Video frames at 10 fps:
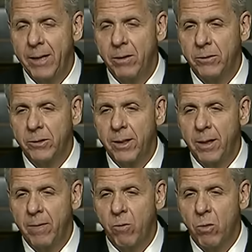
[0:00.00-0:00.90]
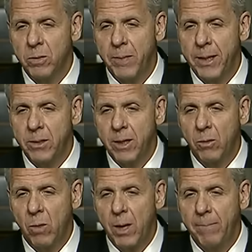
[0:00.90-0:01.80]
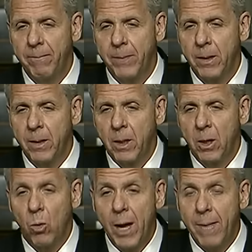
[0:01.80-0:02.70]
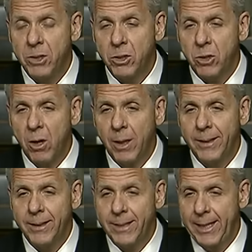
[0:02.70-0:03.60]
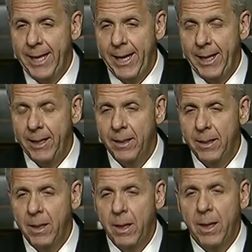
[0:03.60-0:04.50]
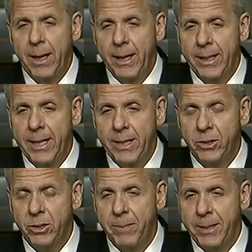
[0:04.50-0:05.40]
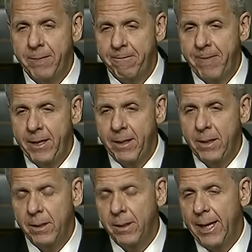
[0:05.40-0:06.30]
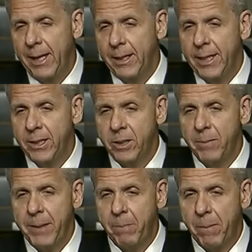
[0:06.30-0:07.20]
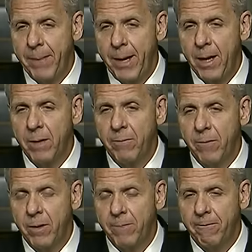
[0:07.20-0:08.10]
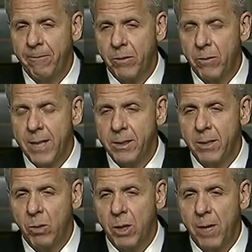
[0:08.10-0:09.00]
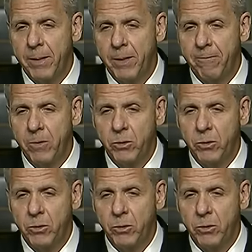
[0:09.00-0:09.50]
are inadequate against threats from China. Guam is a target today. It needs to be defended and it needs to be prepared for the threats that will come in the